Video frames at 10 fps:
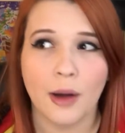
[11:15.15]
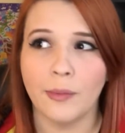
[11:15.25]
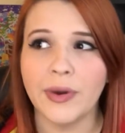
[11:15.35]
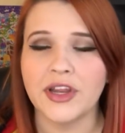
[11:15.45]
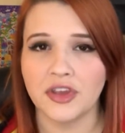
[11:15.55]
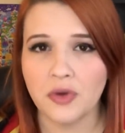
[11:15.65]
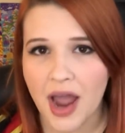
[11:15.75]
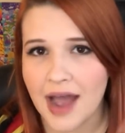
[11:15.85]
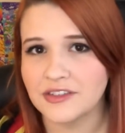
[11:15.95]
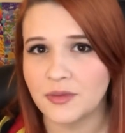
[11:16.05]
but you
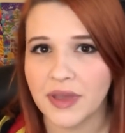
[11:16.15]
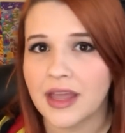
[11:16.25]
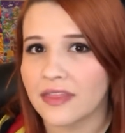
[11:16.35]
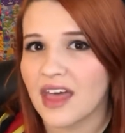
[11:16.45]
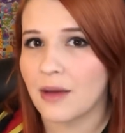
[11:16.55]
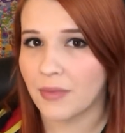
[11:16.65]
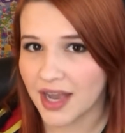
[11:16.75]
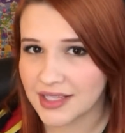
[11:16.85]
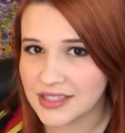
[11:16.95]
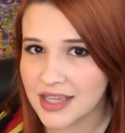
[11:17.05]
have to be in that
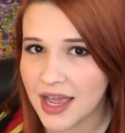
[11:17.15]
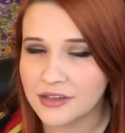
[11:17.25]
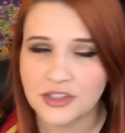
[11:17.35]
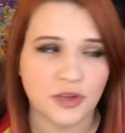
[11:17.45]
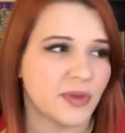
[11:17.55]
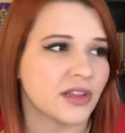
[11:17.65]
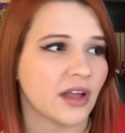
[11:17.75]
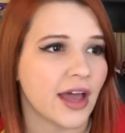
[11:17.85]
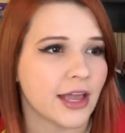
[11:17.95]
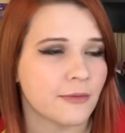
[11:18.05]
mindset to be
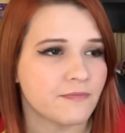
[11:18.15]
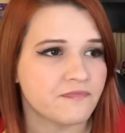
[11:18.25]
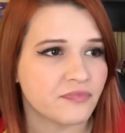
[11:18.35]
like,